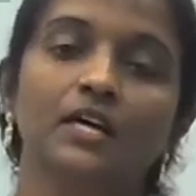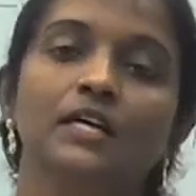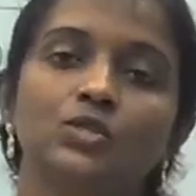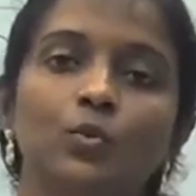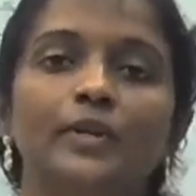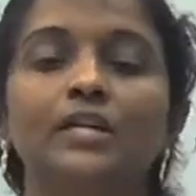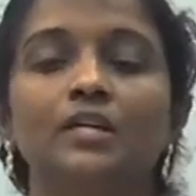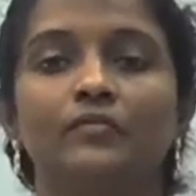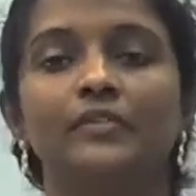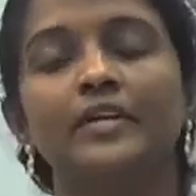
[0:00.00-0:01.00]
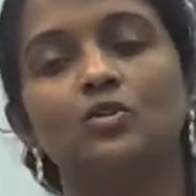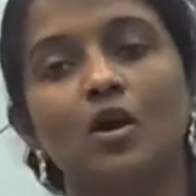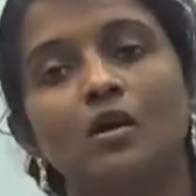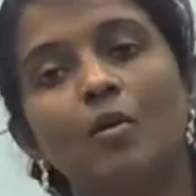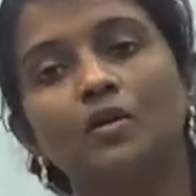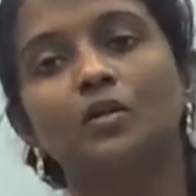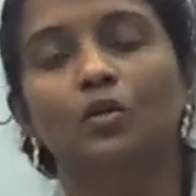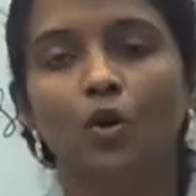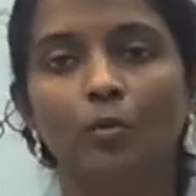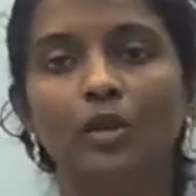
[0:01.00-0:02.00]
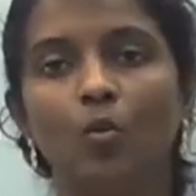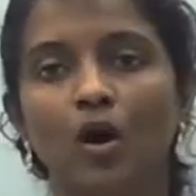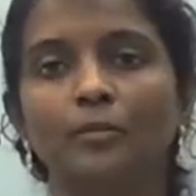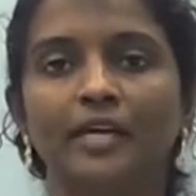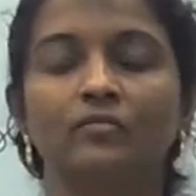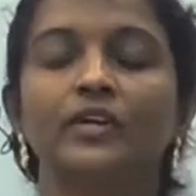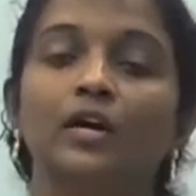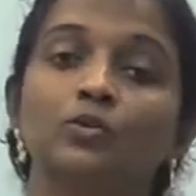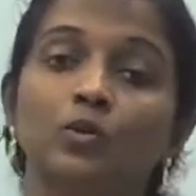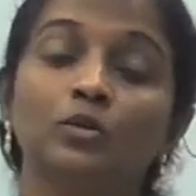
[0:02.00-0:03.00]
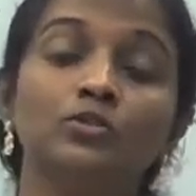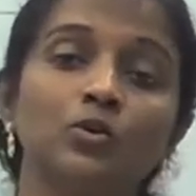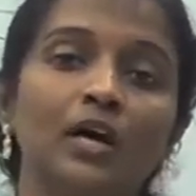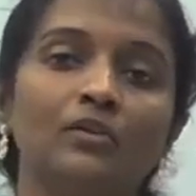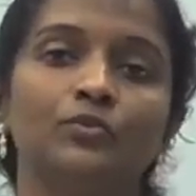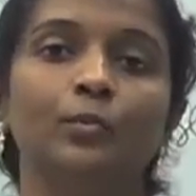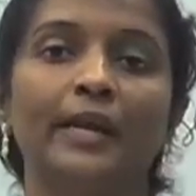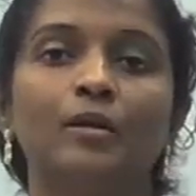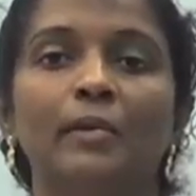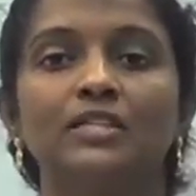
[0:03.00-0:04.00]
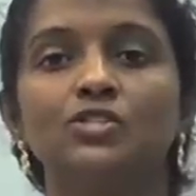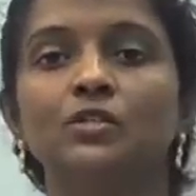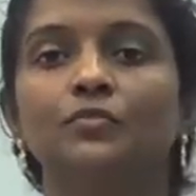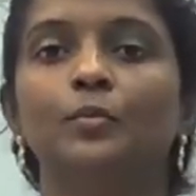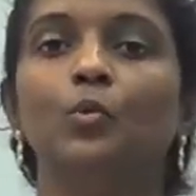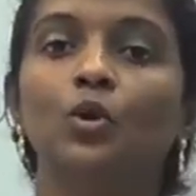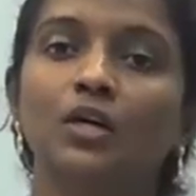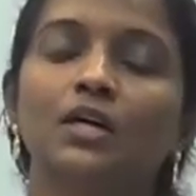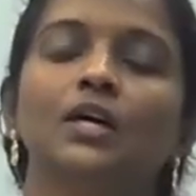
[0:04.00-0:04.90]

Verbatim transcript: So, when it when we talk about global warming we have also have to make a mention of a book